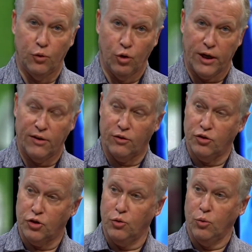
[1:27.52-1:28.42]
you look at the
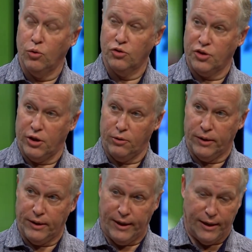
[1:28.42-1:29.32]
schools that are
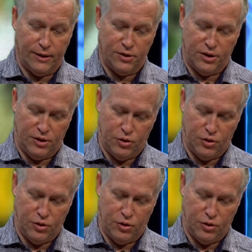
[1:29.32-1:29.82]
in the NLC,